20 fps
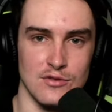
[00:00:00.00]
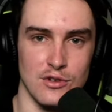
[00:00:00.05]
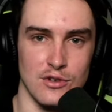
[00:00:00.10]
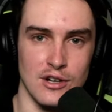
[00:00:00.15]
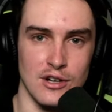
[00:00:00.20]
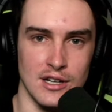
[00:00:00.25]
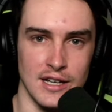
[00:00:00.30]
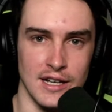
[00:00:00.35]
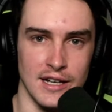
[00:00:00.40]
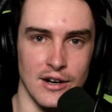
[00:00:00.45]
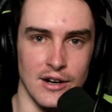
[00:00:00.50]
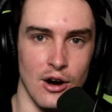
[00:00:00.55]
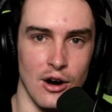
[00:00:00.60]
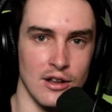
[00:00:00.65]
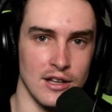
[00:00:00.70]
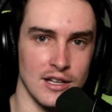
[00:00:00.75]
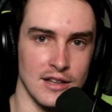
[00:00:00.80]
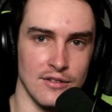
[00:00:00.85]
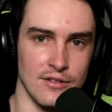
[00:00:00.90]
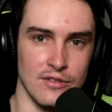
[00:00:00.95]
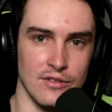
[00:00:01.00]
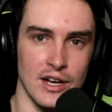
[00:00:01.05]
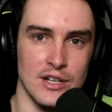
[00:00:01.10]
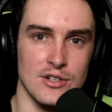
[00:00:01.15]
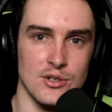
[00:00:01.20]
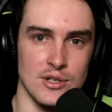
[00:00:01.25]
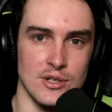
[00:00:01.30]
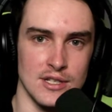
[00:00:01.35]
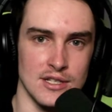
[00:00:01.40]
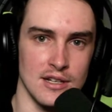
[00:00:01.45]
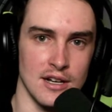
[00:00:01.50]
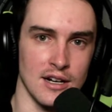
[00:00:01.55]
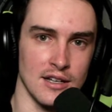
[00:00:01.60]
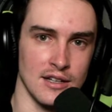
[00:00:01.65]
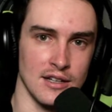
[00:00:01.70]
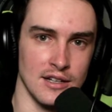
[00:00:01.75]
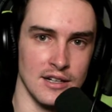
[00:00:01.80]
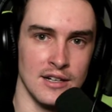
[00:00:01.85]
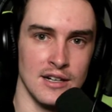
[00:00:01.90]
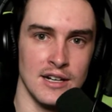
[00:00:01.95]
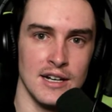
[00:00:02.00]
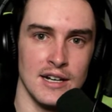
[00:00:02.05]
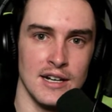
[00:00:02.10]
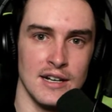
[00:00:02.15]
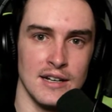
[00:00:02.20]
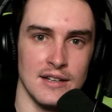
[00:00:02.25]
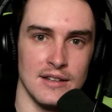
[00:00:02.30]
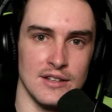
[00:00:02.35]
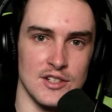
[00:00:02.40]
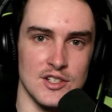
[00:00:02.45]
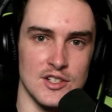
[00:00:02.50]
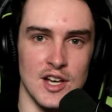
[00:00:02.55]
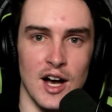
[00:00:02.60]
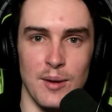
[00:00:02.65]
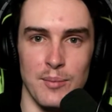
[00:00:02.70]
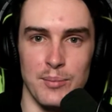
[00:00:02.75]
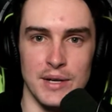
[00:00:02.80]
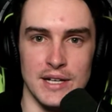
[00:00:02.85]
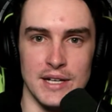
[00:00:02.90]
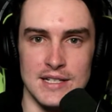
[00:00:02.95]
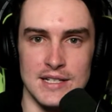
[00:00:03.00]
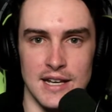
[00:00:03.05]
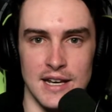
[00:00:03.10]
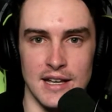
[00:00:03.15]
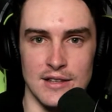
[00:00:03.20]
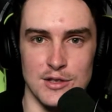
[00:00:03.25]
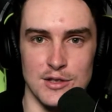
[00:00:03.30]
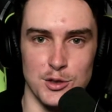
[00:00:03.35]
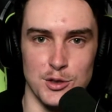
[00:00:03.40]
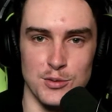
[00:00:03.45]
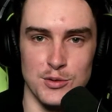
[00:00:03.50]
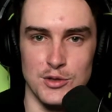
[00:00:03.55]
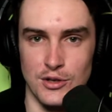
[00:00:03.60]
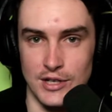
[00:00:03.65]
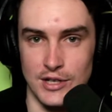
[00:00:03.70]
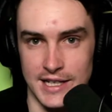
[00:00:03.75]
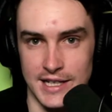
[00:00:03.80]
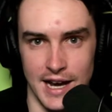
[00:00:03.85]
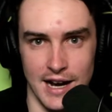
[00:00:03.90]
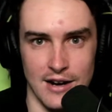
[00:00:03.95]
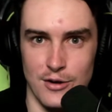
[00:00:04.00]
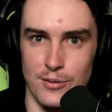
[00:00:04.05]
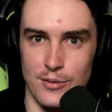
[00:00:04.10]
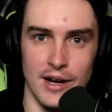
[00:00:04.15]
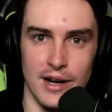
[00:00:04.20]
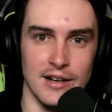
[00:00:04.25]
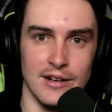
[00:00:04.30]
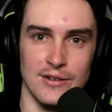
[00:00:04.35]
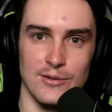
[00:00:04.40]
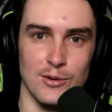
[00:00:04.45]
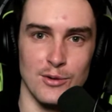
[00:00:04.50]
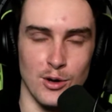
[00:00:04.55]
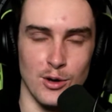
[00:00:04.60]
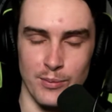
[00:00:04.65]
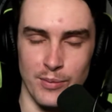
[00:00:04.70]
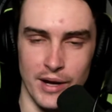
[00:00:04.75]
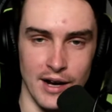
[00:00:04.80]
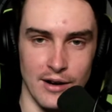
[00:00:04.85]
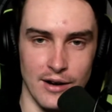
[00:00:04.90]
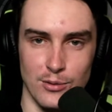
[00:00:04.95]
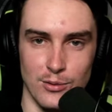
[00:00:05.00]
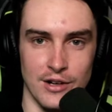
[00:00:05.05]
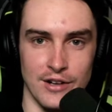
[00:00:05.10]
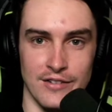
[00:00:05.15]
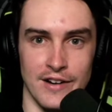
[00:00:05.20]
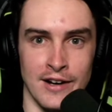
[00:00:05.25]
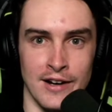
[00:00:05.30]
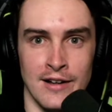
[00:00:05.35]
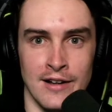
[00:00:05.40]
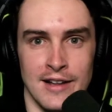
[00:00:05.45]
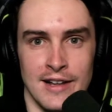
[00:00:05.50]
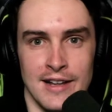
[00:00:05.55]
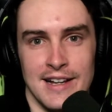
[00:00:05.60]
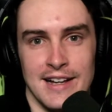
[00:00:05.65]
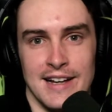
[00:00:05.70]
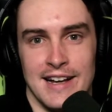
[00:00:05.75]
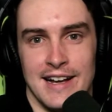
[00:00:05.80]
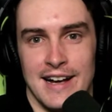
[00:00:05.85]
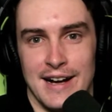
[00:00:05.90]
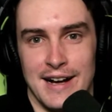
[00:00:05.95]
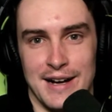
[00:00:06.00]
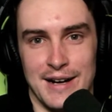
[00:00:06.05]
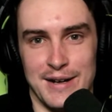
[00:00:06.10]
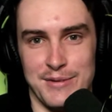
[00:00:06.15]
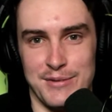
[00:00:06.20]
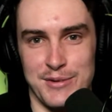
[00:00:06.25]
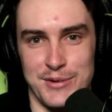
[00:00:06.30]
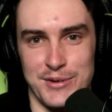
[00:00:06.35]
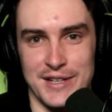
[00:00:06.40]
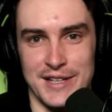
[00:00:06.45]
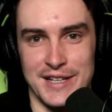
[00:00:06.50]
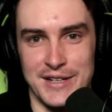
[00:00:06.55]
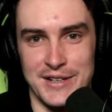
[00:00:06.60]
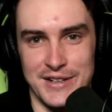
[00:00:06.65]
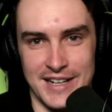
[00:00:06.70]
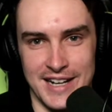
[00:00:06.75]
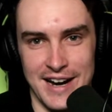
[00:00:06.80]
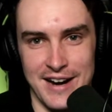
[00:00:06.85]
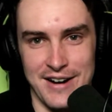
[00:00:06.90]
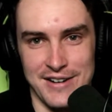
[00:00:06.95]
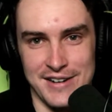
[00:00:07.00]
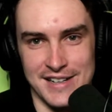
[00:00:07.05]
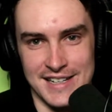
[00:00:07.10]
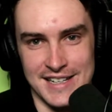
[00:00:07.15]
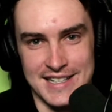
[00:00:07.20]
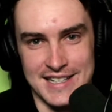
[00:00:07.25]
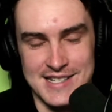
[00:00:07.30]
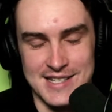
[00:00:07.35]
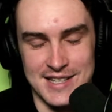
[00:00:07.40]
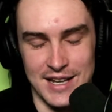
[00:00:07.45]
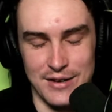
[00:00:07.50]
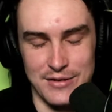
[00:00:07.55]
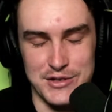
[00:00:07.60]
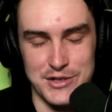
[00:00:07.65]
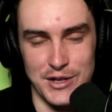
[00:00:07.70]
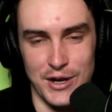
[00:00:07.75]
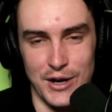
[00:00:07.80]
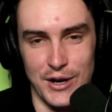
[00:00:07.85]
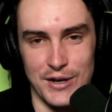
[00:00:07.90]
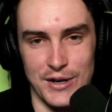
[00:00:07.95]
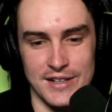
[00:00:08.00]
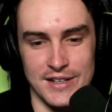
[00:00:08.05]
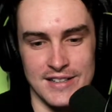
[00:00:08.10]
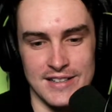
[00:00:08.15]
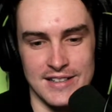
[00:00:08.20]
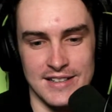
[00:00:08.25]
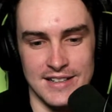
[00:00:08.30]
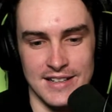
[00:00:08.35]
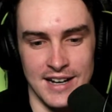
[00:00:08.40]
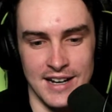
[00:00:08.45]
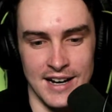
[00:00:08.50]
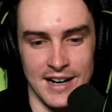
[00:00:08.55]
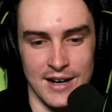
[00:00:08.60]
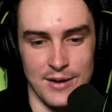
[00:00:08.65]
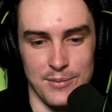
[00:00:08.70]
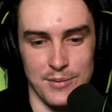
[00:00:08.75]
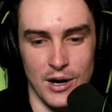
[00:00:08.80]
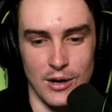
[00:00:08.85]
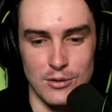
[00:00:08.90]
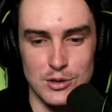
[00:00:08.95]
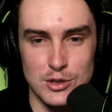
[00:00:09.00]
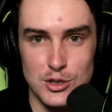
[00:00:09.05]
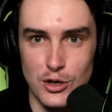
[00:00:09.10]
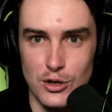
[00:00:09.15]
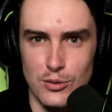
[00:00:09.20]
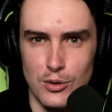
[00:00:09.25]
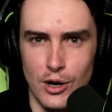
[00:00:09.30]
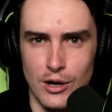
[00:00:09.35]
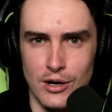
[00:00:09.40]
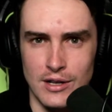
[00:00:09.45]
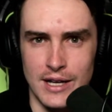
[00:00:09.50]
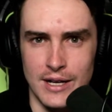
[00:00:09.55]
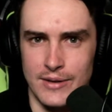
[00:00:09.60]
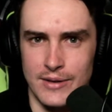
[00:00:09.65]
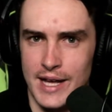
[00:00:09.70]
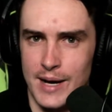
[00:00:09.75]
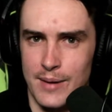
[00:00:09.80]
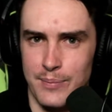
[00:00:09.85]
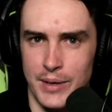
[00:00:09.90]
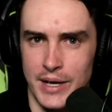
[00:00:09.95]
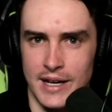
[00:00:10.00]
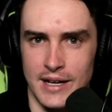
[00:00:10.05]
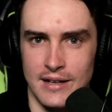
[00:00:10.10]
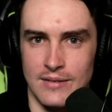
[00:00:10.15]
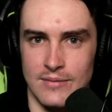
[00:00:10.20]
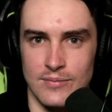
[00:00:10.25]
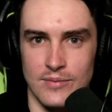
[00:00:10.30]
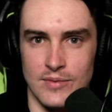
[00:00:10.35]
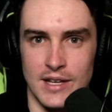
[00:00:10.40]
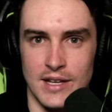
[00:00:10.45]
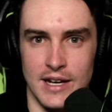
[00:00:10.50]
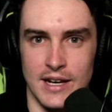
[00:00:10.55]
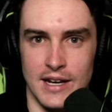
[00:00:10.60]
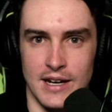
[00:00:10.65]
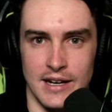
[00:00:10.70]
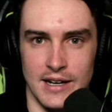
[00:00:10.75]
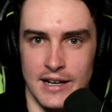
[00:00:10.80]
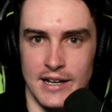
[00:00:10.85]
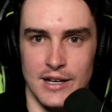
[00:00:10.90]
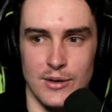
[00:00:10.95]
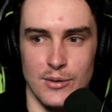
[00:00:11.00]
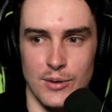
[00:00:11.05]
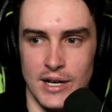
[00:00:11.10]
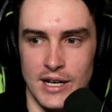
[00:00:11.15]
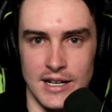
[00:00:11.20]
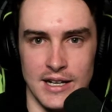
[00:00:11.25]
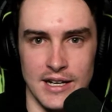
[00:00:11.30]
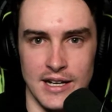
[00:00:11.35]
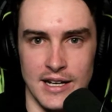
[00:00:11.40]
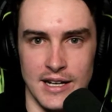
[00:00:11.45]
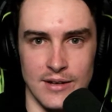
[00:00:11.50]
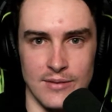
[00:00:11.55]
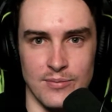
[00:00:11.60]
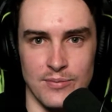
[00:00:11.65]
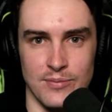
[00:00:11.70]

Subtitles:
Rocket League, only the veterans like the SARP BC, the Supersonic, Acrobatic, Rocket Powered, whatever, were really good at aerialing and stuff. So I was good at Rocket League without being anywhere near